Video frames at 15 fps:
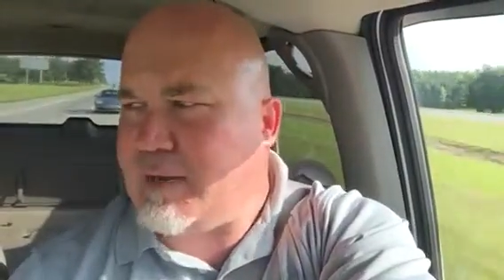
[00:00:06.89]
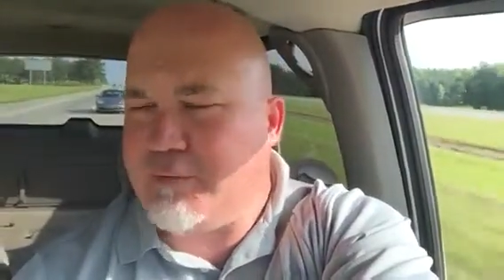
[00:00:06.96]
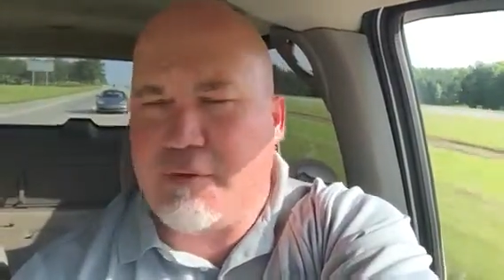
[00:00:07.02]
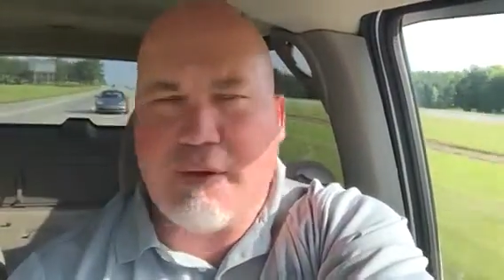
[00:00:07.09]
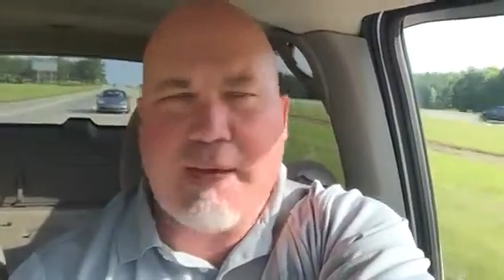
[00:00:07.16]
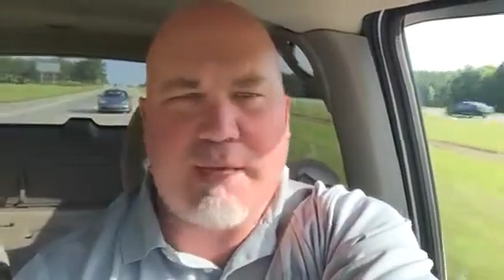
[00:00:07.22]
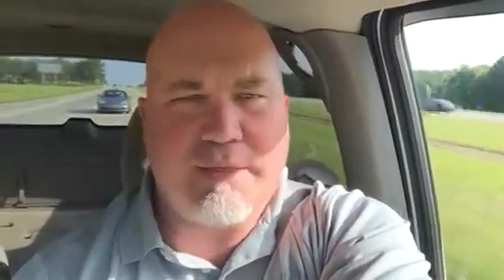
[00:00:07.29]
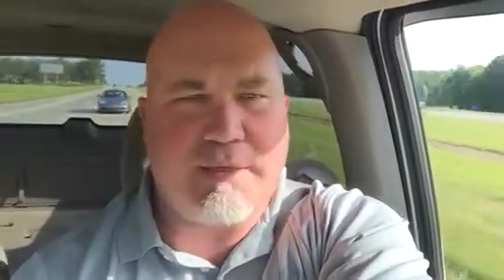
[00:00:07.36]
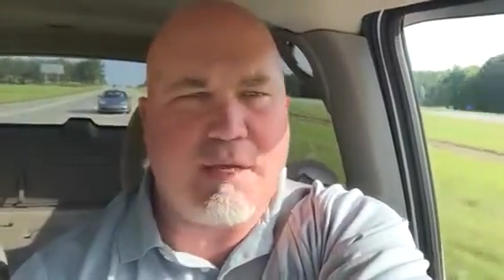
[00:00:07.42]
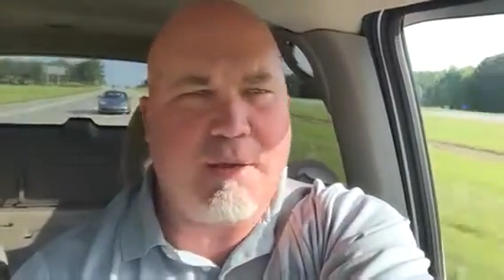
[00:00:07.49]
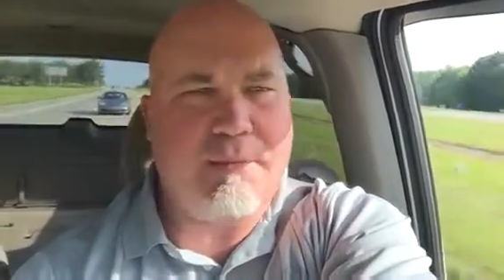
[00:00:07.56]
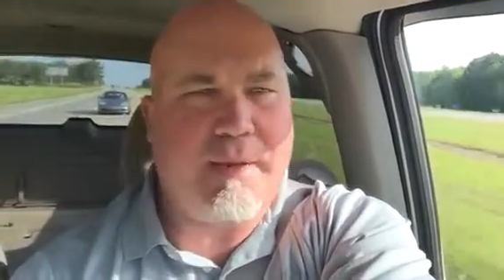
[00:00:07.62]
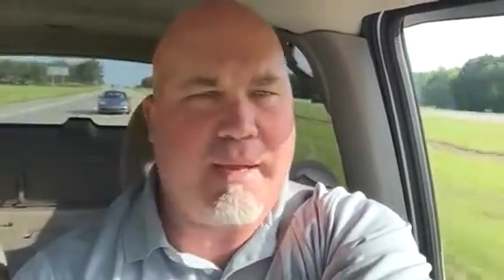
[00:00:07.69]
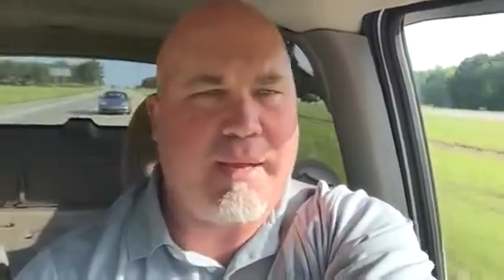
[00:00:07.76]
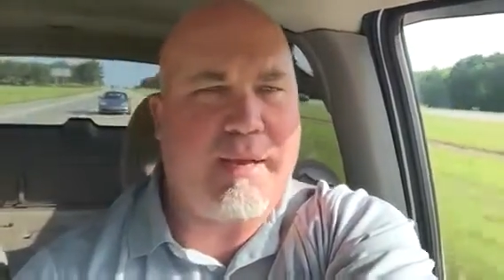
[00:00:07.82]
Give you guys an
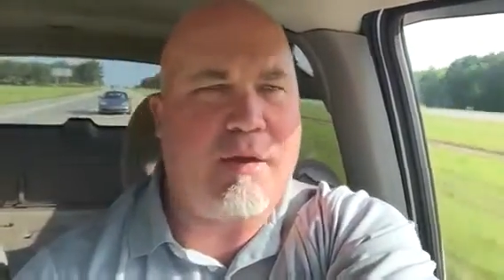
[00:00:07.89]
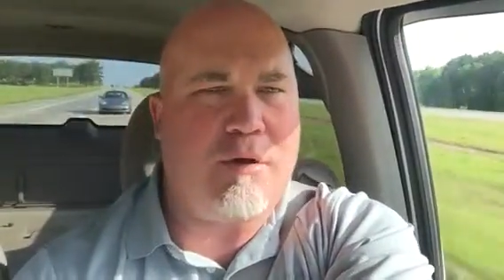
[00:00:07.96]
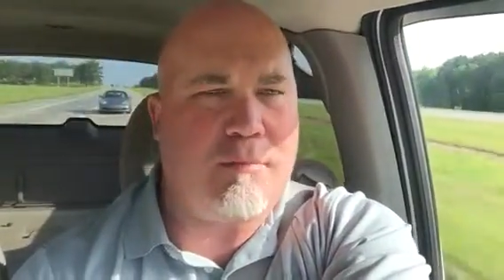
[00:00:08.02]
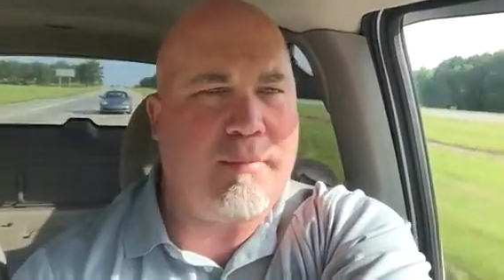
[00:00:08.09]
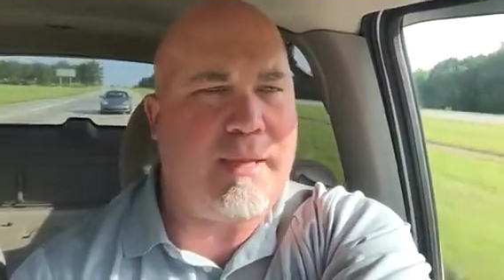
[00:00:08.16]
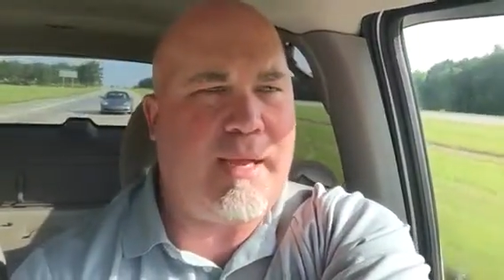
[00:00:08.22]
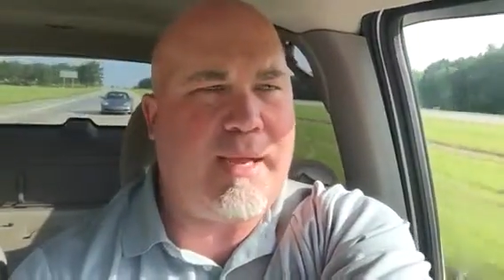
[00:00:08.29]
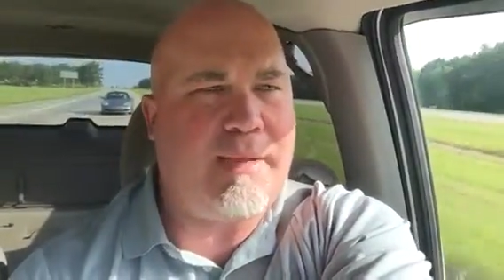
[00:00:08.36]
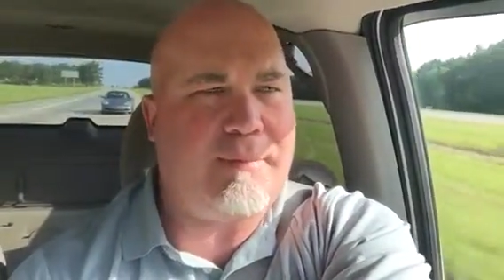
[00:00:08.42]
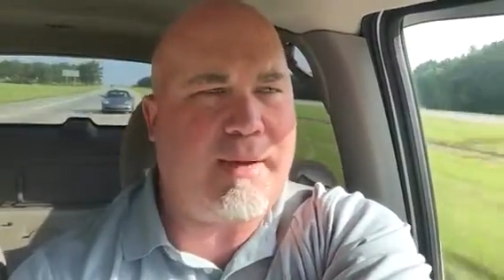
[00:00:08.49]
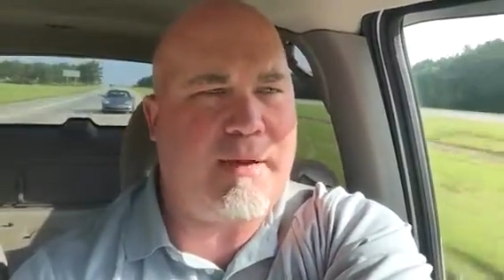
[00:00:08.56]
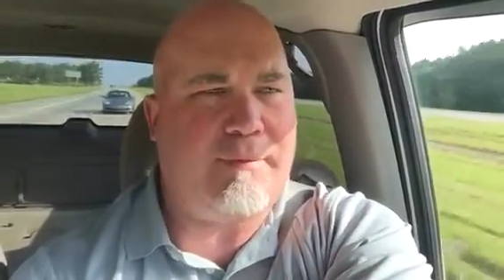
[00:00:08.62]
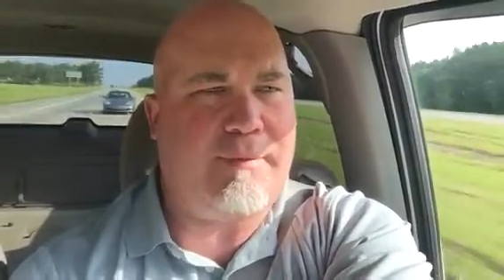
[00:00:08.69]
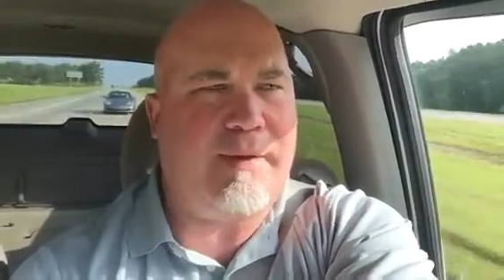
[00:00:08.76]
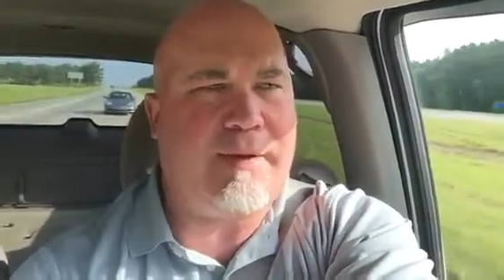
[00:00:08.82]
update on me. I ain't
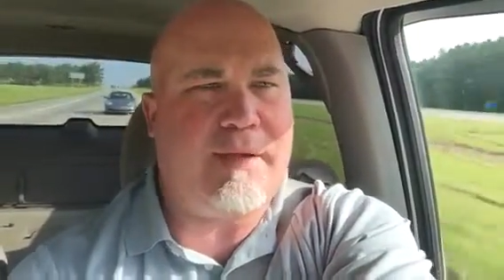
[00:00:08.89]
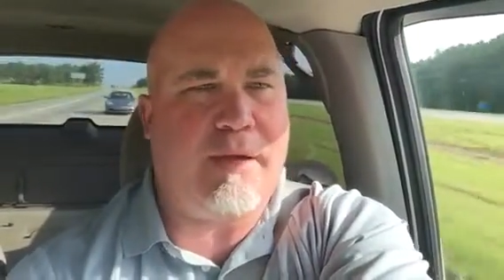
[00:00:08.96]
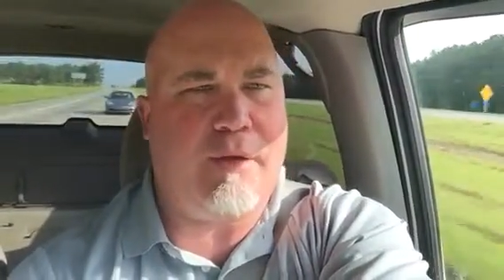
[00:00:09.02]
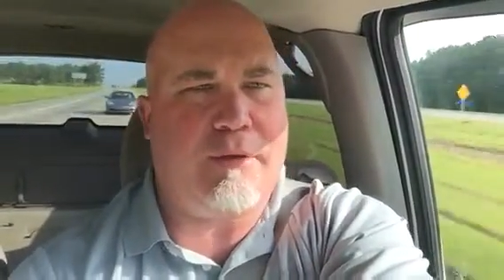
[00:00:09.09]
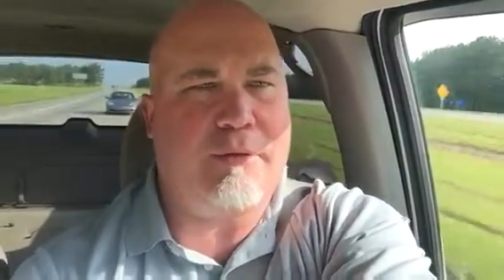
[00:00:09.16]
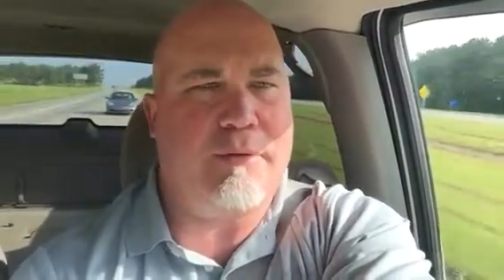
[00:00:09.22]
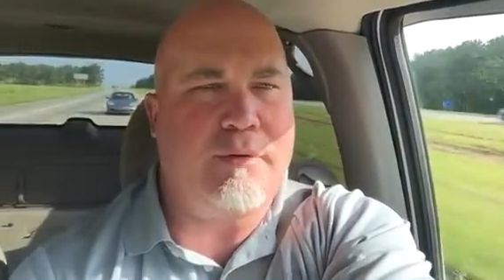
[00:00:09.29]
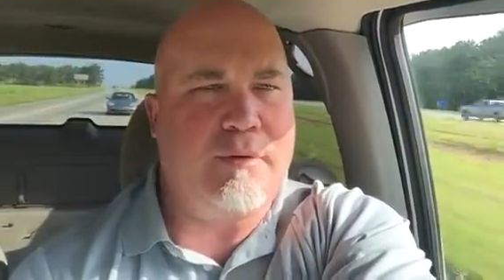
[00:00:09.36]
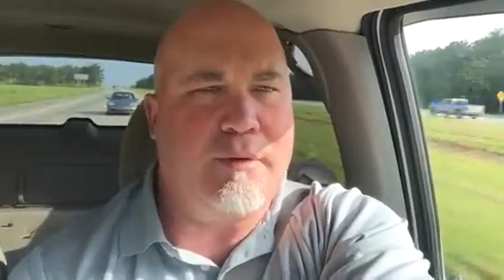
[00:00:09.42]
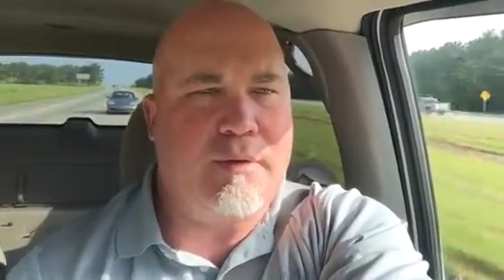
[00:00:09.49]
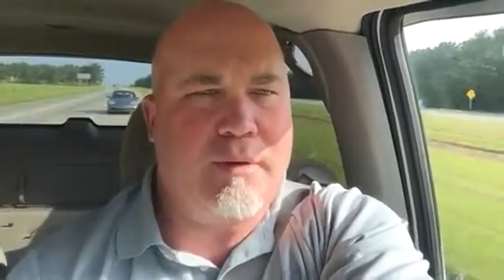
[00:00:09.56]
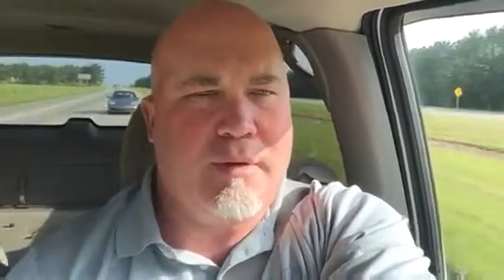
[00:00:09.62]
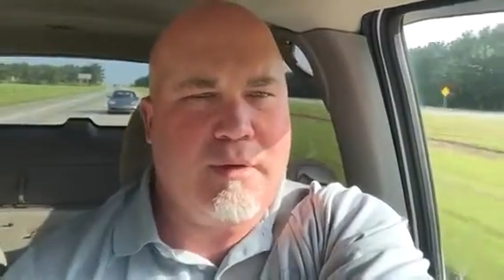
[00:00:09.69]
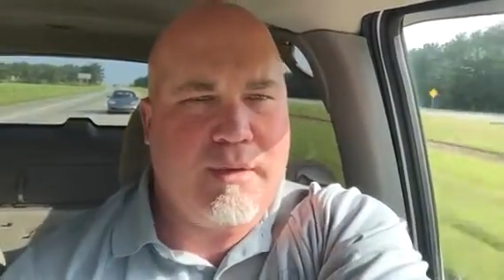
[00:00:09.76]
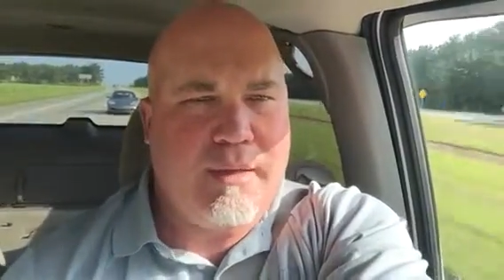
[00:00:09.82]
made a video
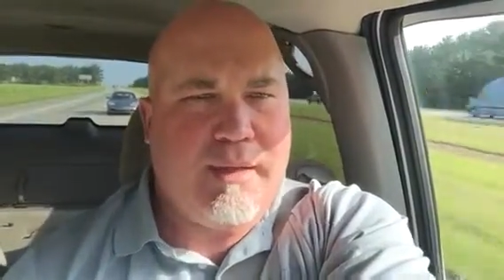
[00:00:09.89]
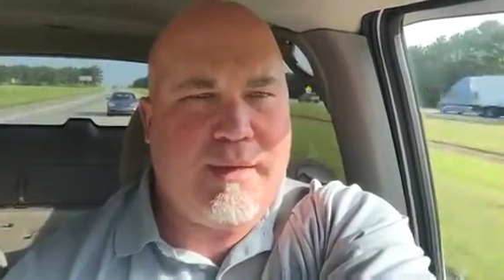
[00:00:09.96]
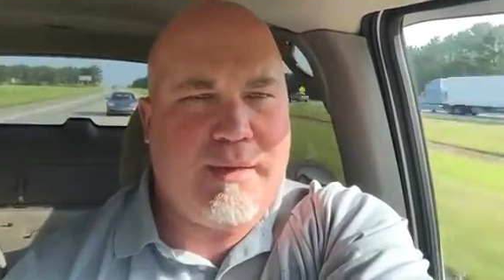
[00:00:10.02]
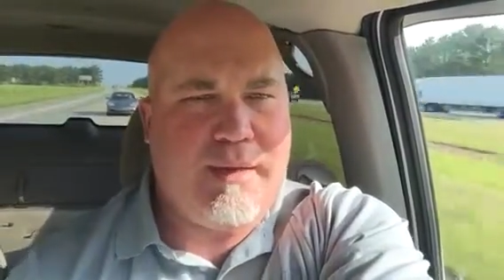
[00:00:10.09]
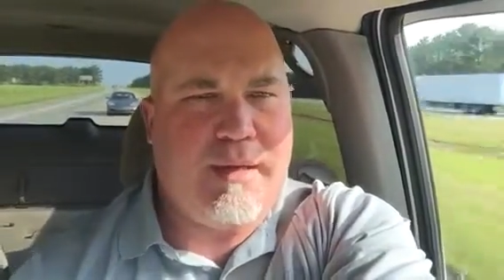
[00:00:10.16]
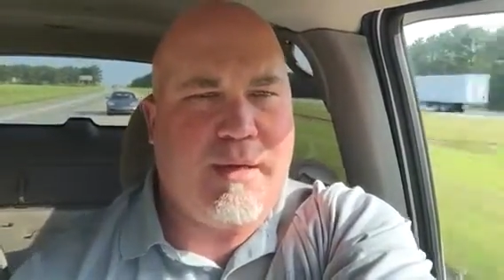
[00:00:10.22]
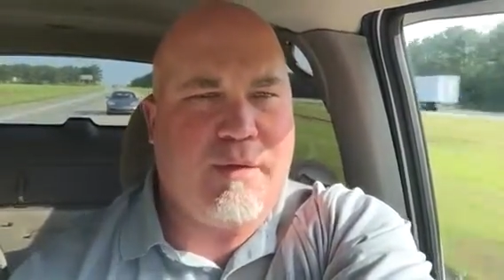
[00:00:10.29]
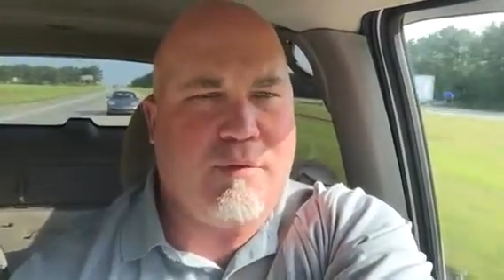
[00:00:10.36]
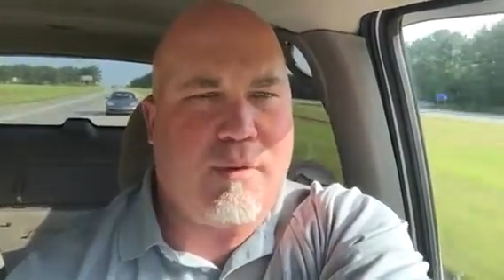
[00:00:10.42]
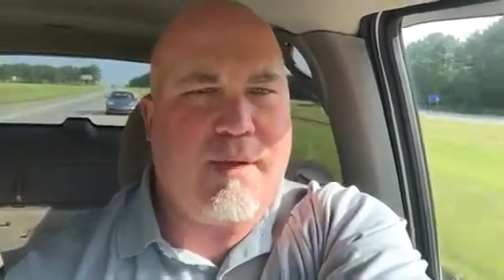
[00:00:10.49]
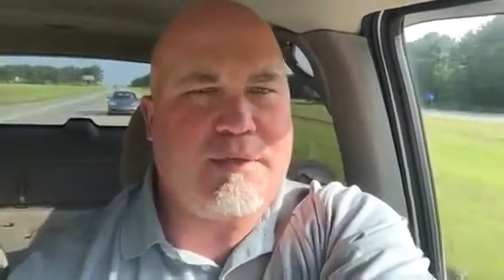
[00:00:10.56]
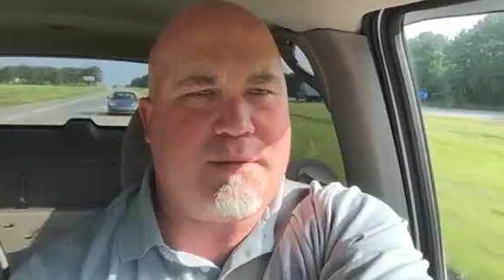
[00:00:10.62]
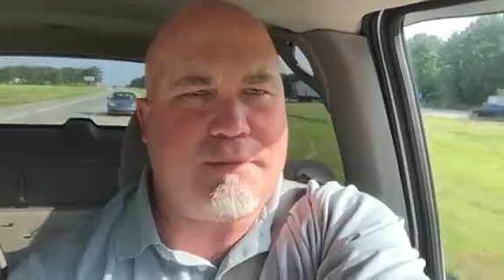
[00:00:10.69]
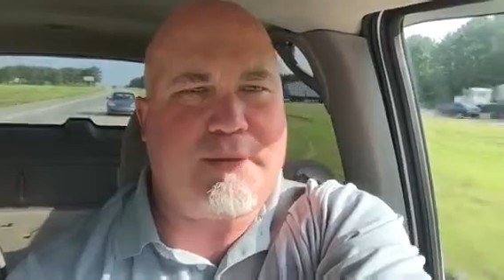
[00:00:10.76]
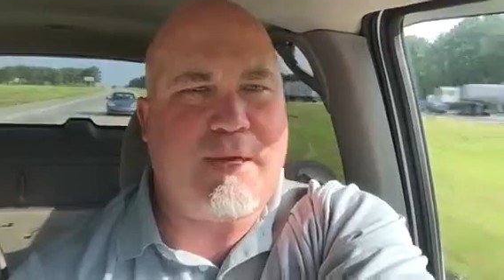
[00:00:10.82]
in
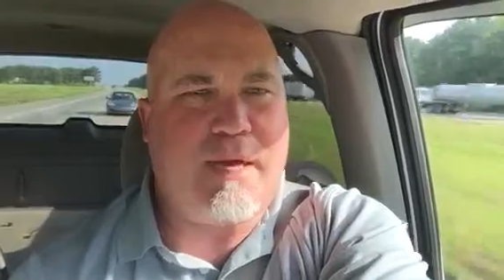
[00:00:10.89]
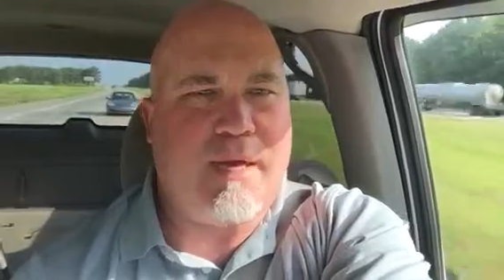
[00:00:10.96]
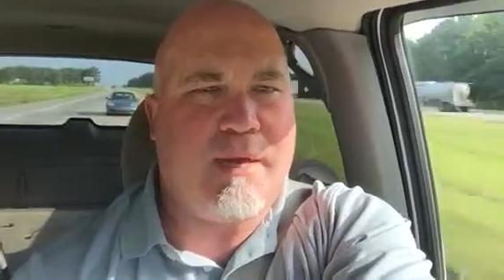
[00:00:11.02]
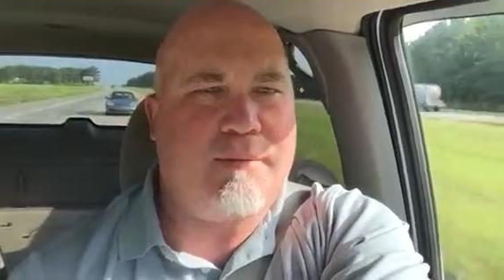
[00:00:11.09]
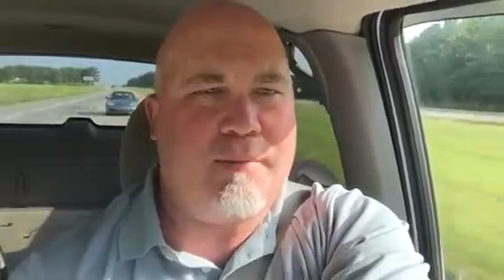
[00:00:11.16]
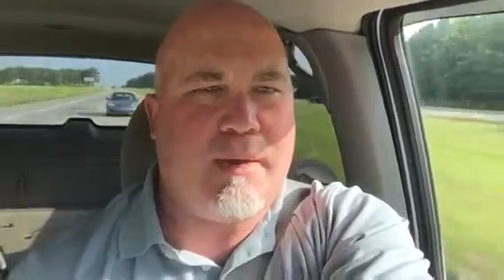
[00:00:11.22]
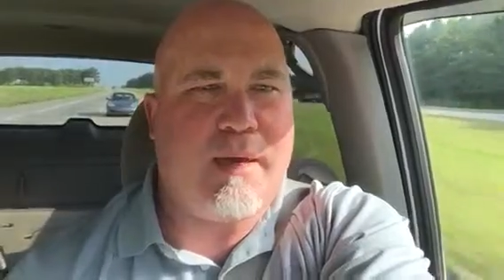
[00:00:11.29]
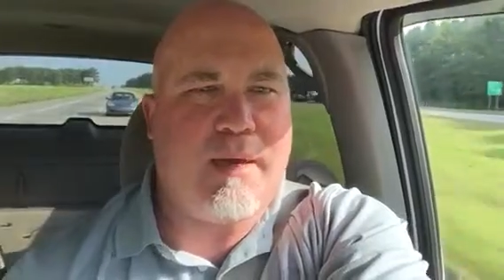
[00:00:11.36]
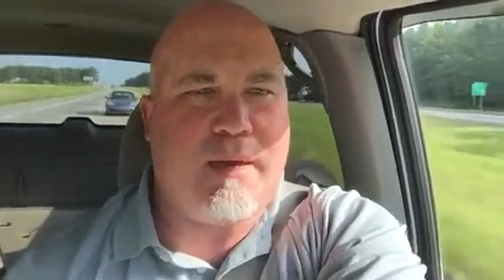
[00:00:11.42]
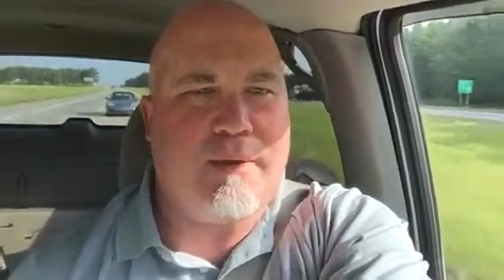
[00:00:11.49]
quite some time.